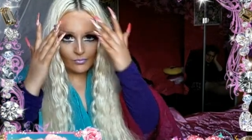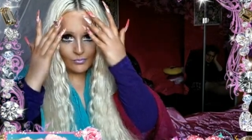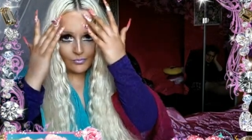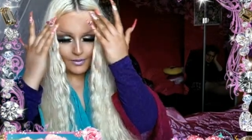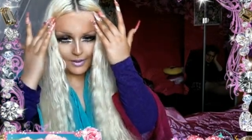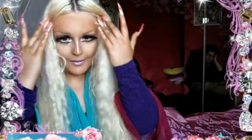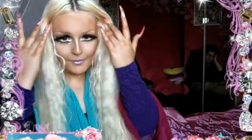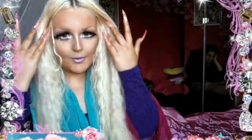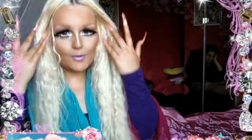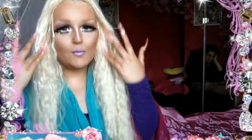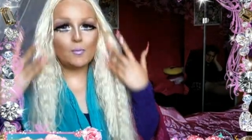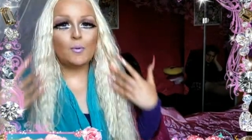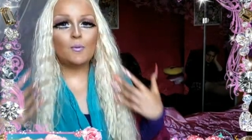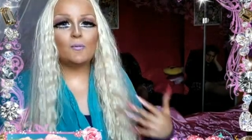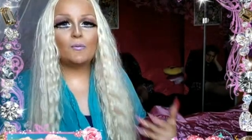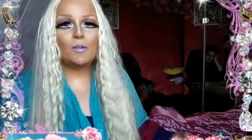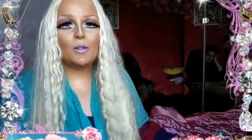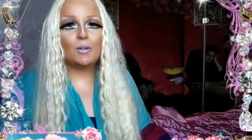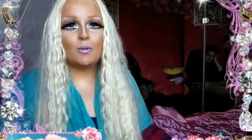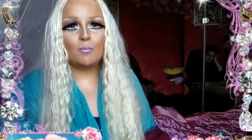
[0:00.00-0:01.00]
If you've been
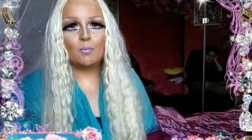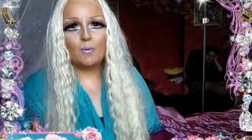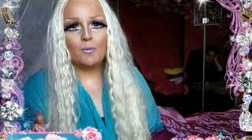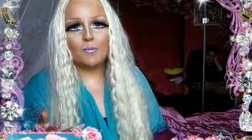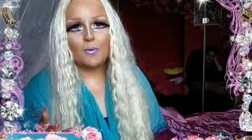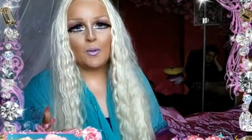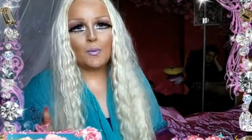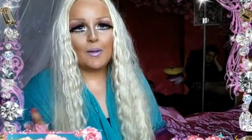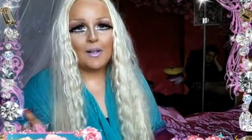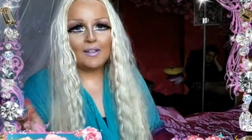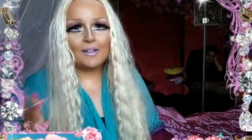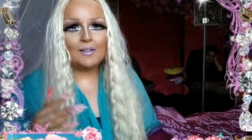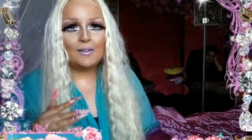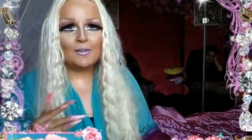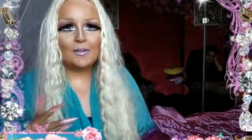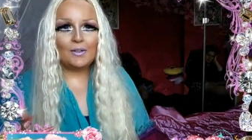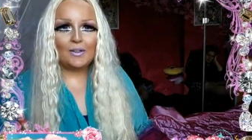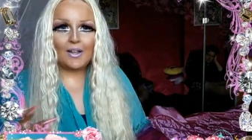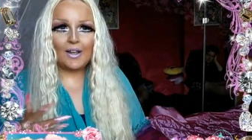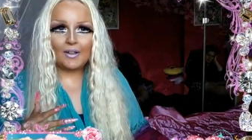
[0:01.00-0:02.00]
following me for a while, you
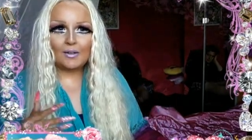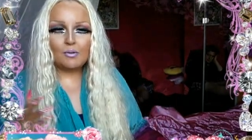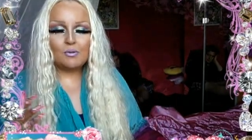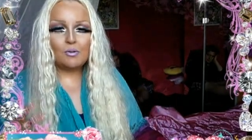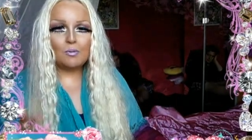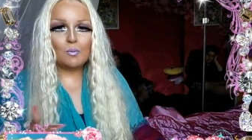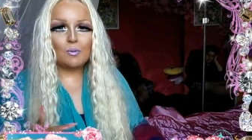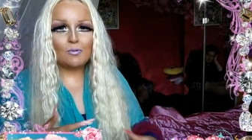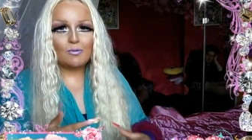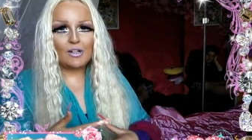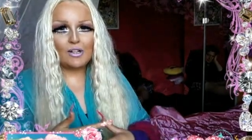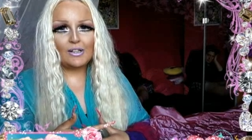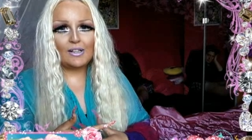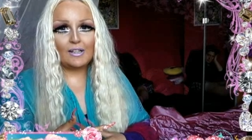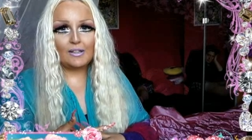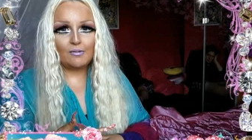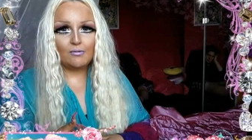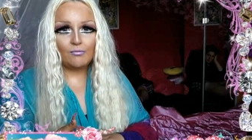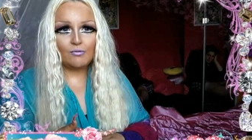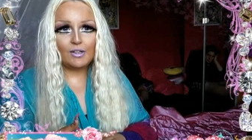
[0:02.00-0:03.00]
know that I used to be
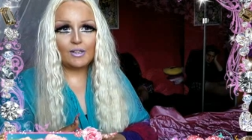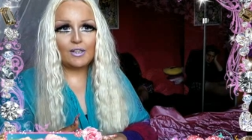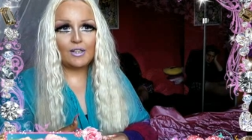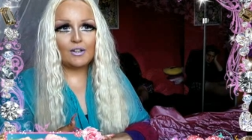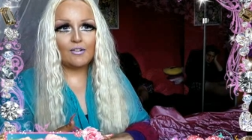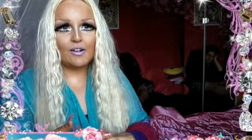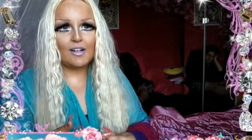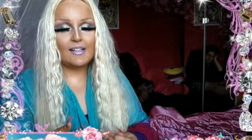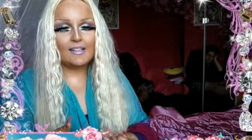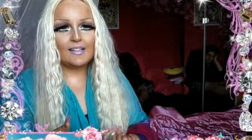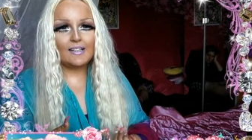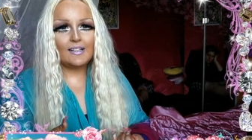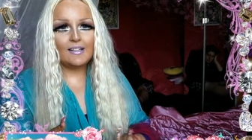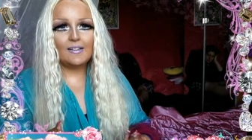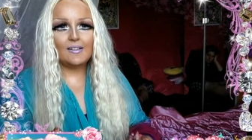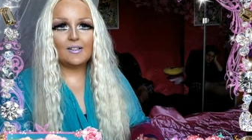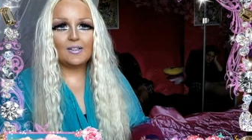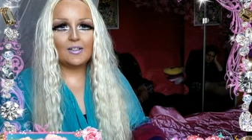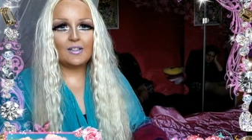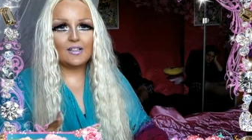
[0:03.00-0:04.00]
really, really crazy.
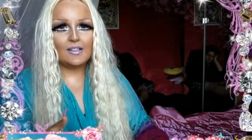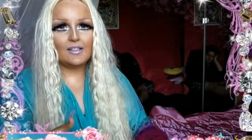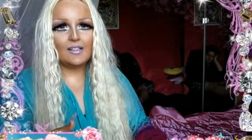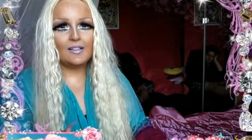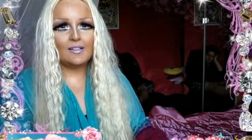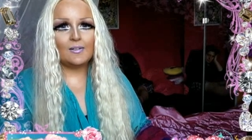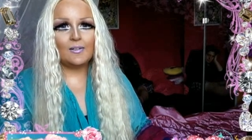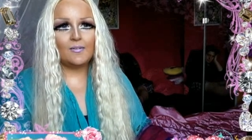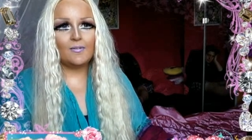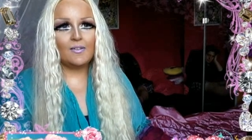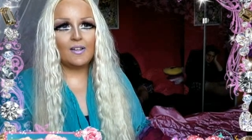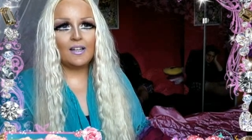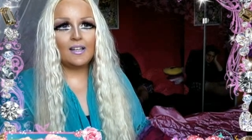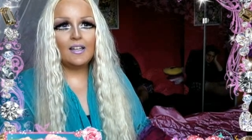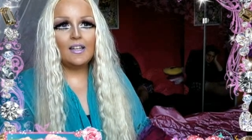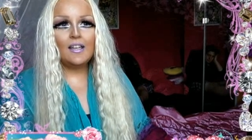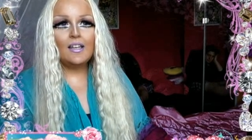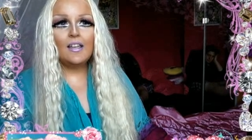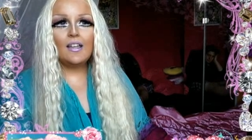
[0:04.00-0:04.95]
So this is nothing.